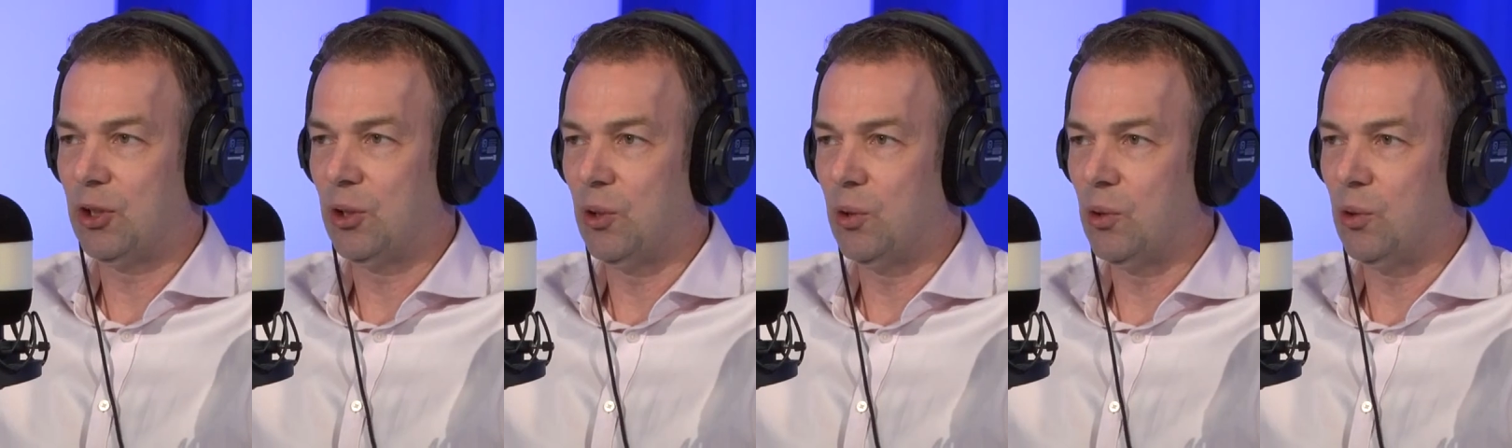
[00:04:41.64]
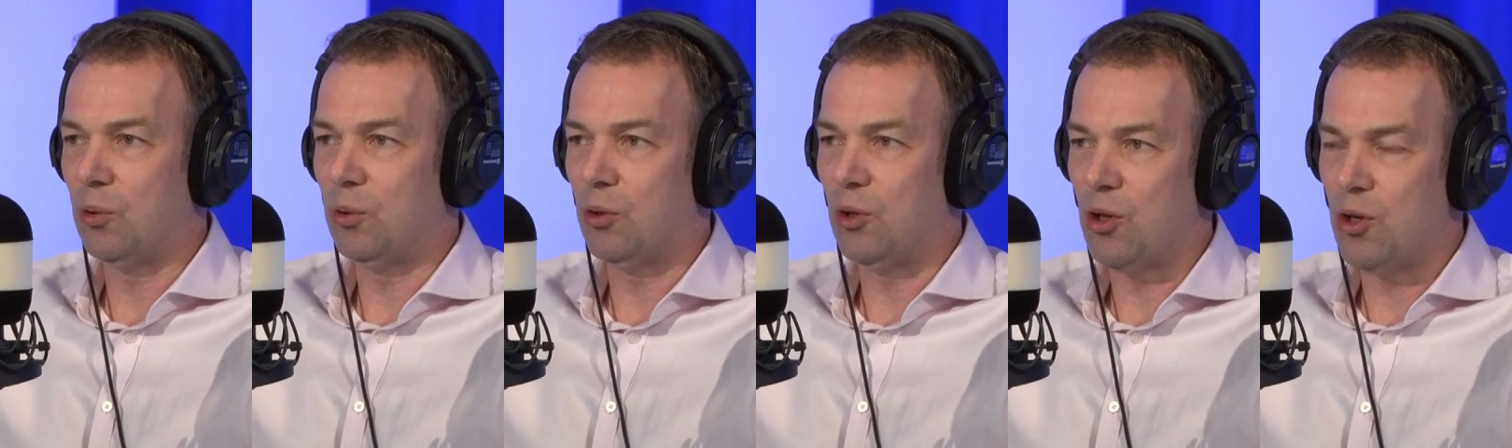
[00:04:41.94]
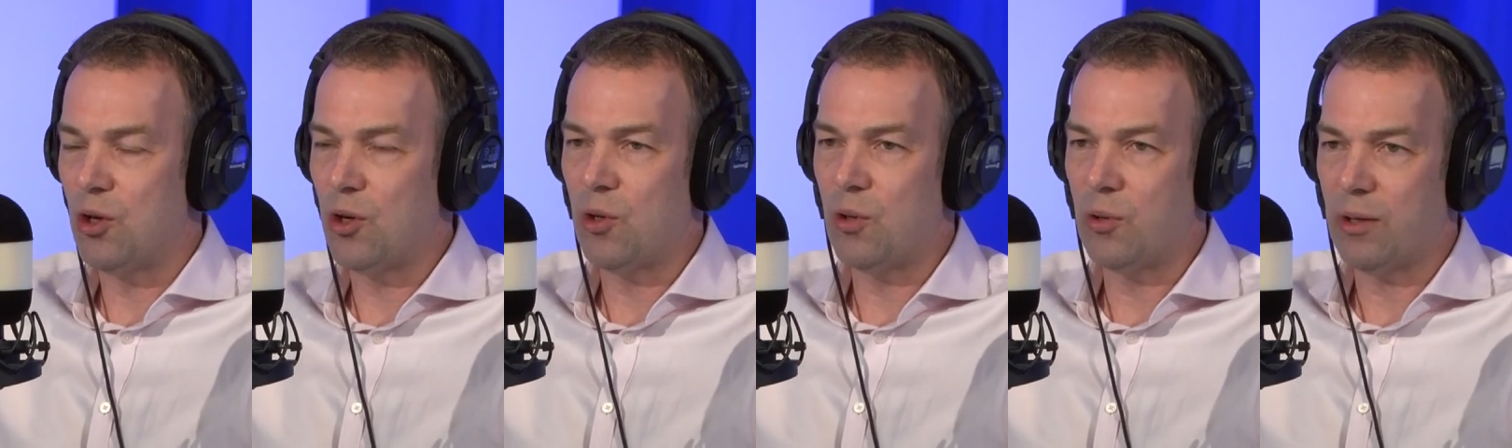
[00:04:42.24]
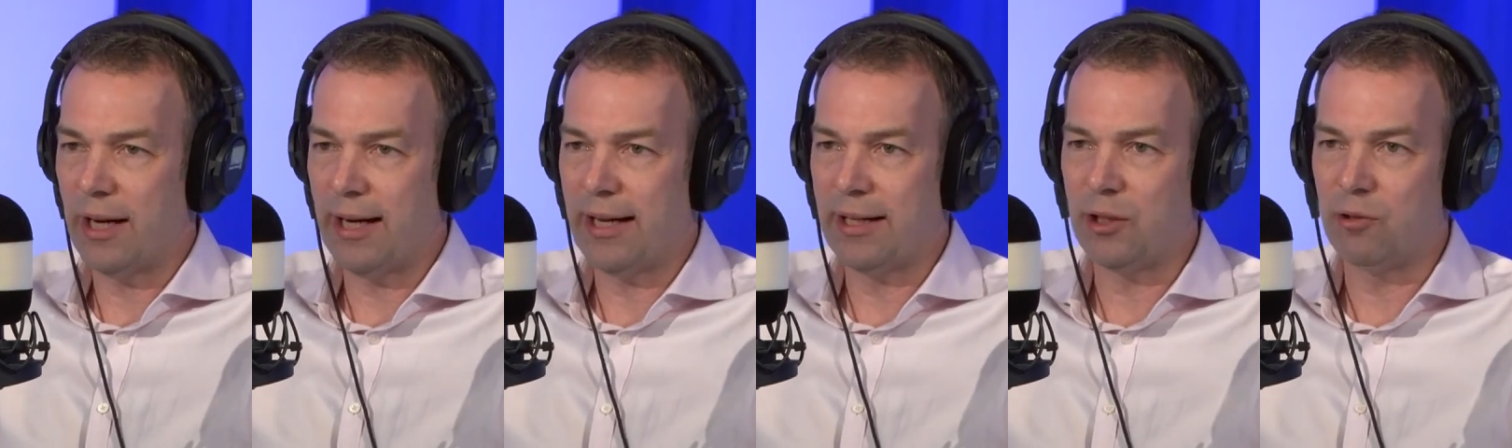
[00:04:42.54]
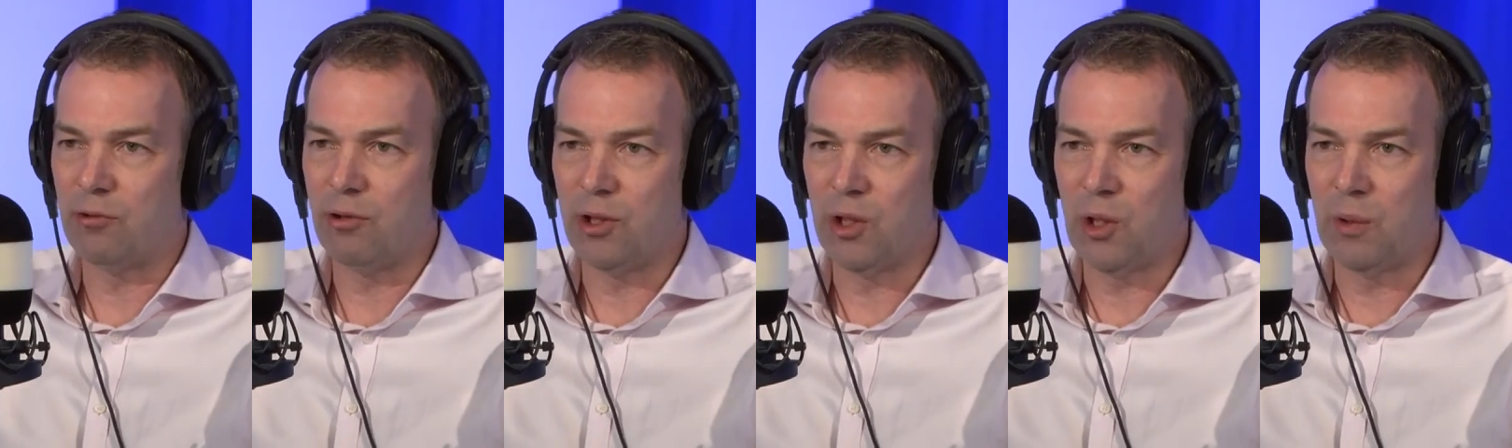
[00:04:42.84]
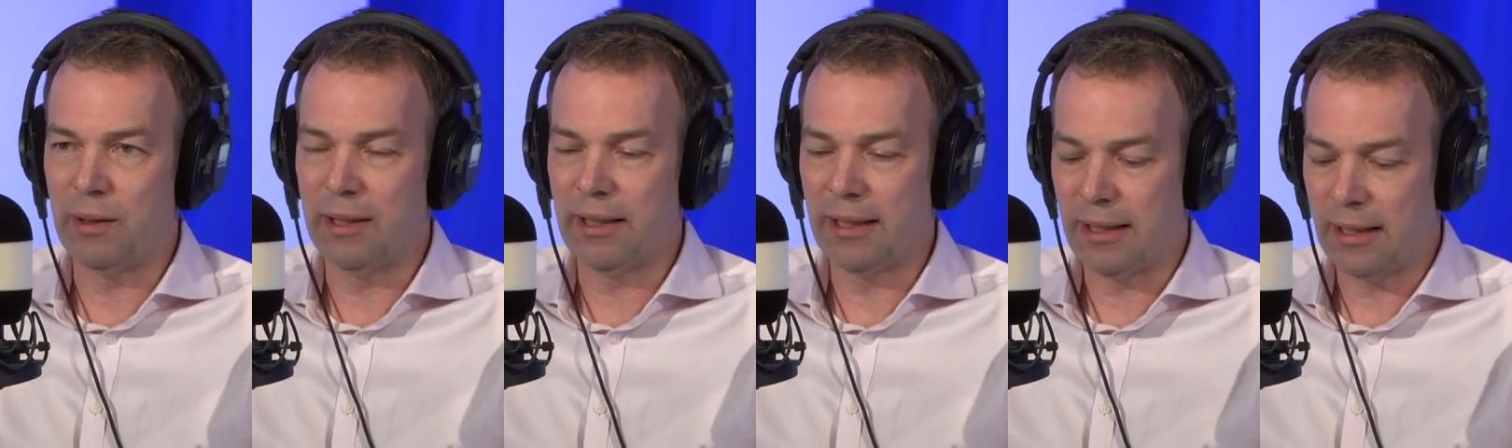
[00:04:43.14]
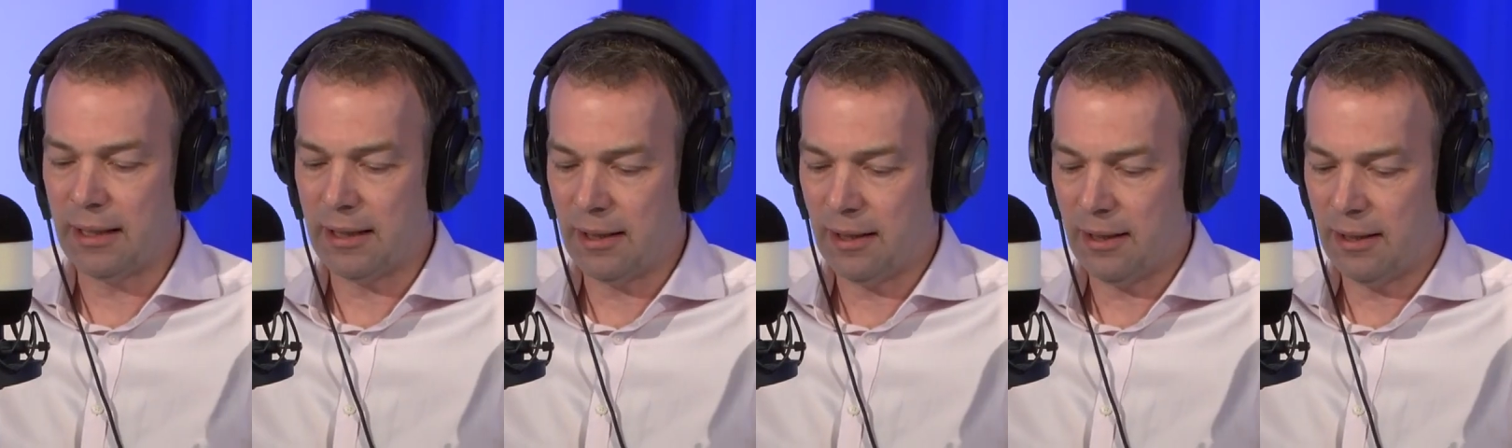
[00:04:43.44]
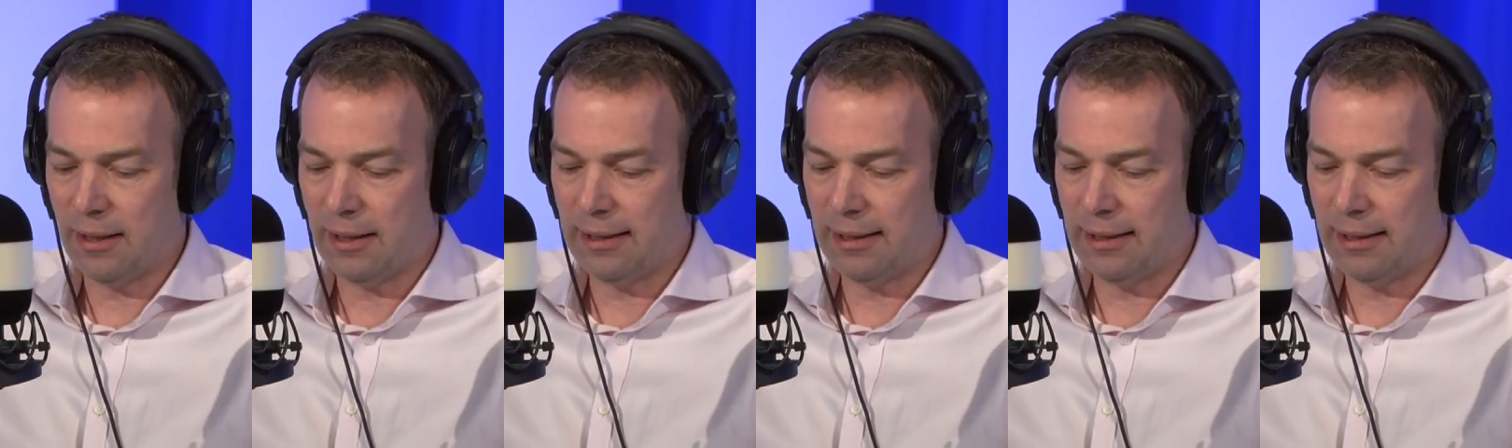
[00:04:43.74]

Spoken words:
to new and renewing